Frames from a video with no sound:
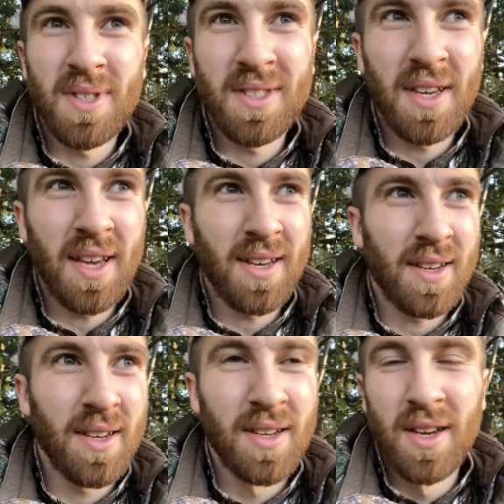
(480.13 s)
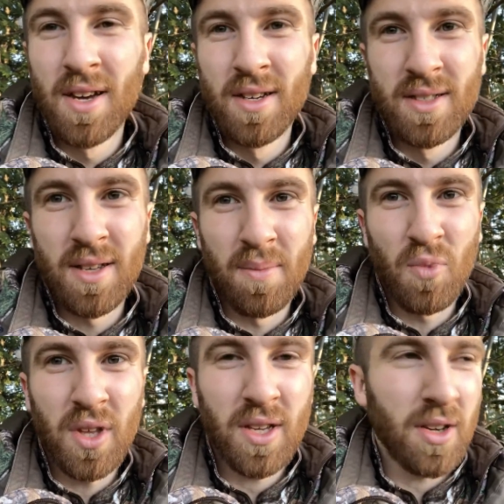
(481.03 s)
seeing some
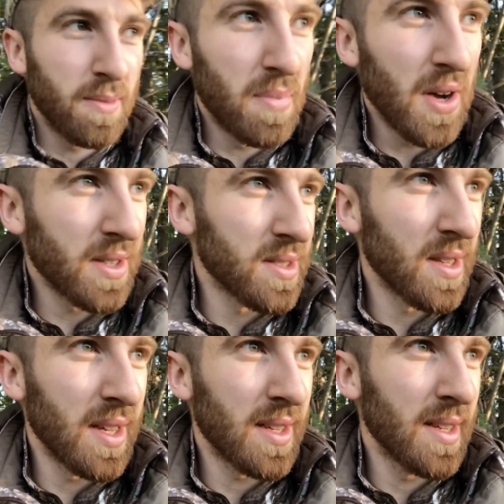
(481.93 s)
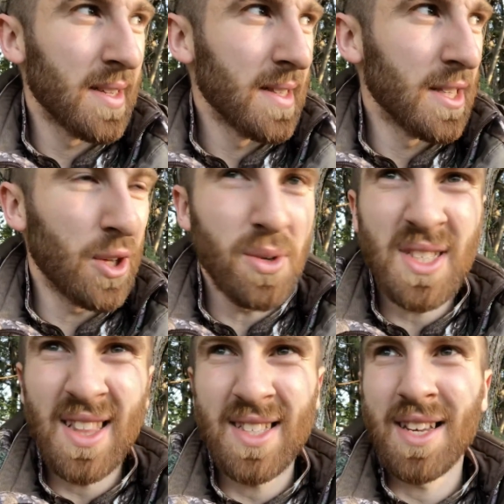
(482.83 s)
really good bucks, like
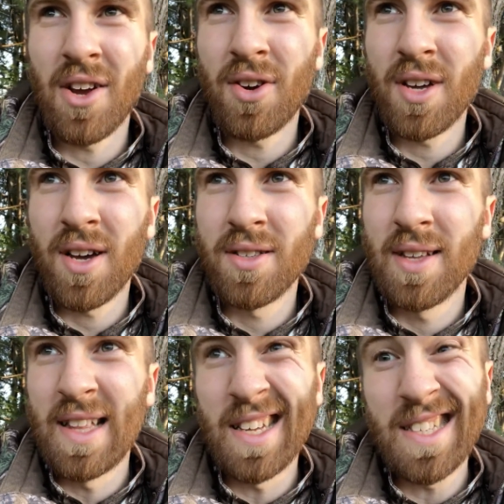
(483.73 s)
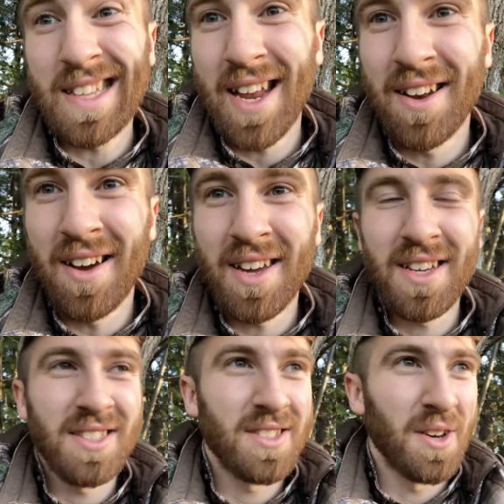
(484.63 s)
using this area at least at night,
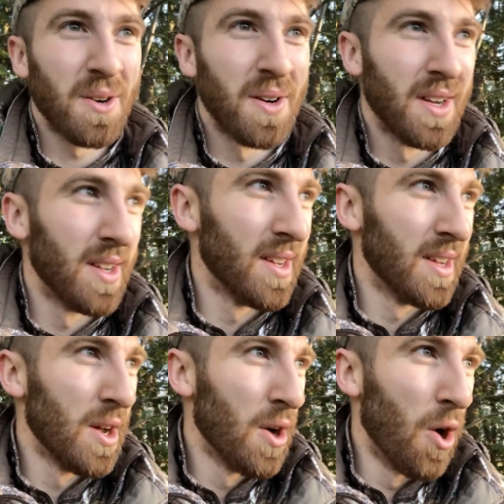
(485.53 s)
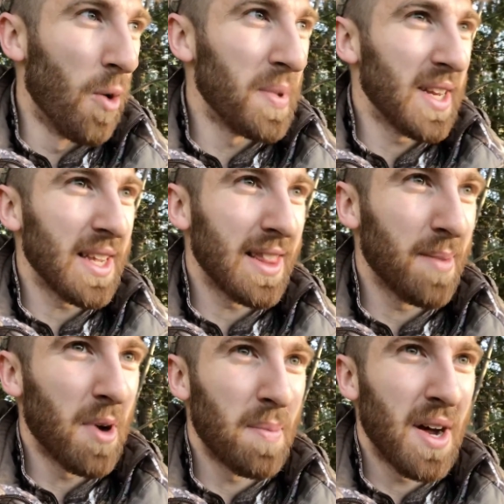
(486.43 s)
so hoping to get
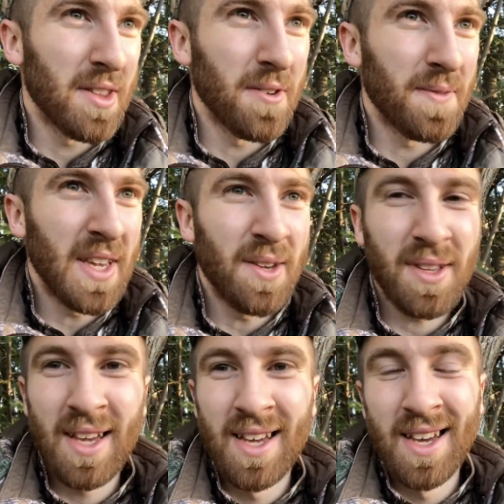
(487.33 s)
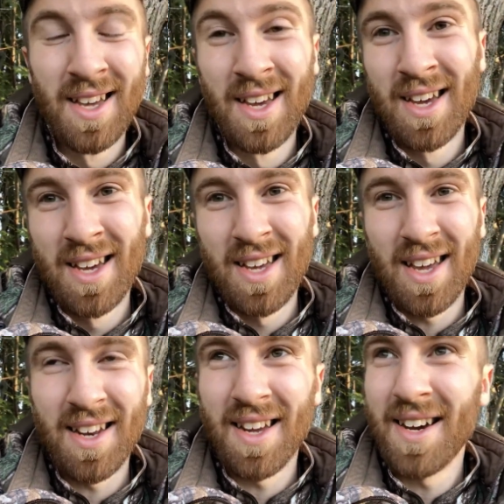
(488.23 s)
them up on their feet
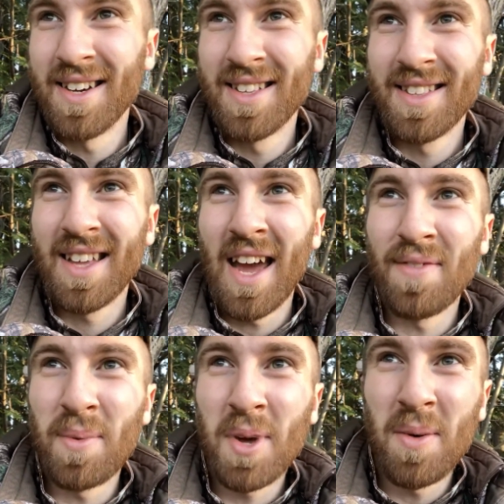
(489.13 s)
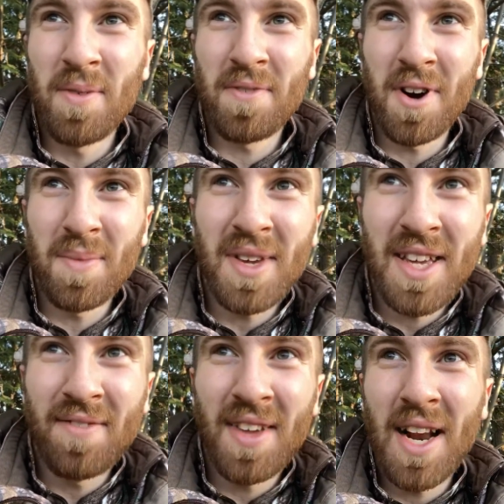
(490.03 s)
and have them come in front of me,
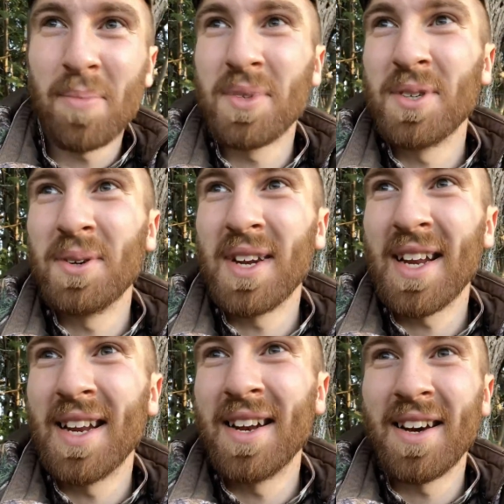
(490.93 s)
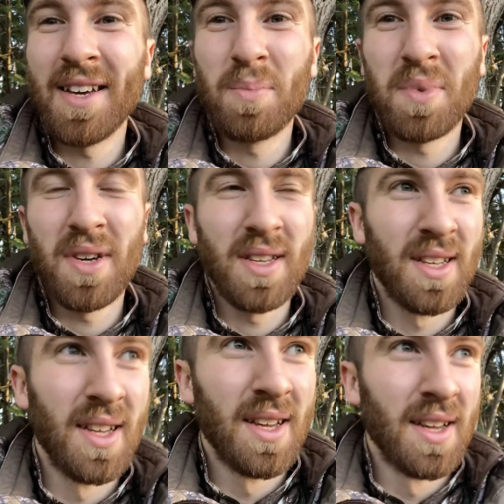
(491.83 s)
give me an opportunity tonight. But
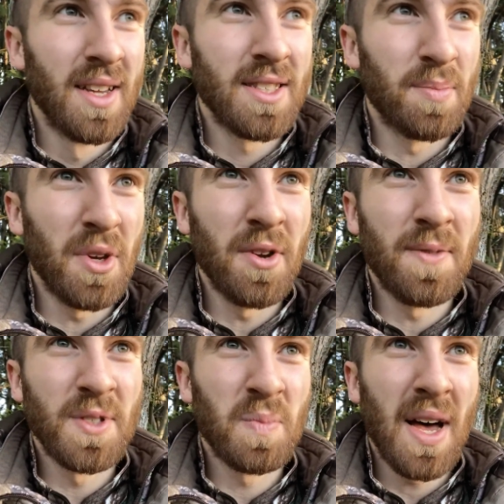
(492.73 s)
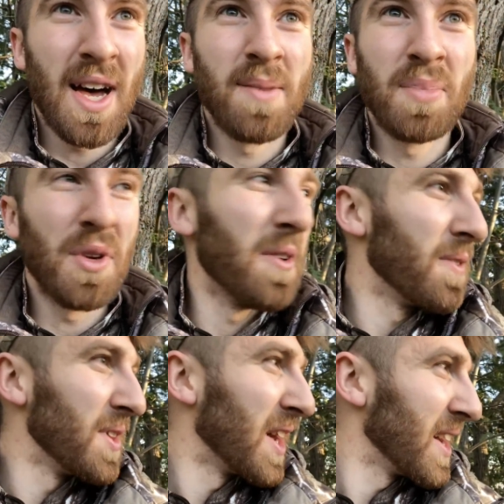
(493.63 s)
it's a beautiful spot,
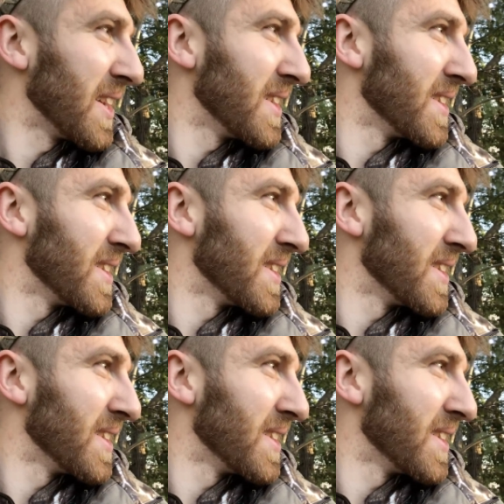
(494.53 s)
beautiful night,